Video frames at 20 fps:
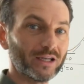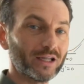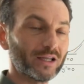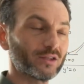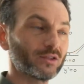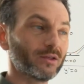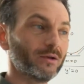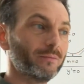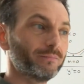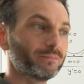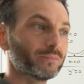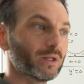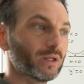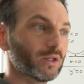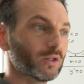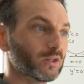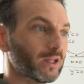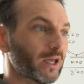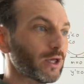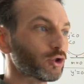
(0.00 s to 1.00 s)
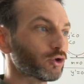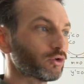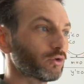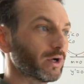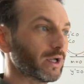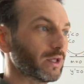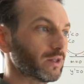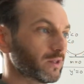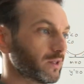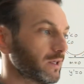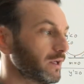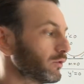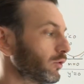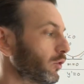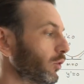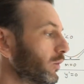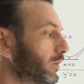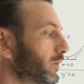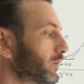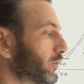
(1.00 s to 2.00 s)
It's stationary, it's
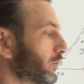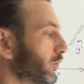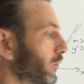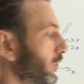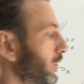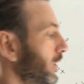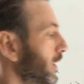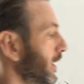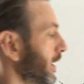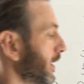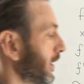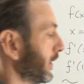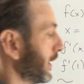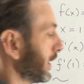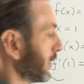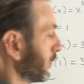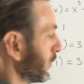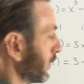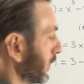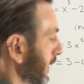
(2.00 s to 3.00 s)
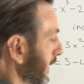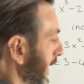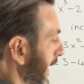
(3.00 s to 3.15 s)
zero. So they don't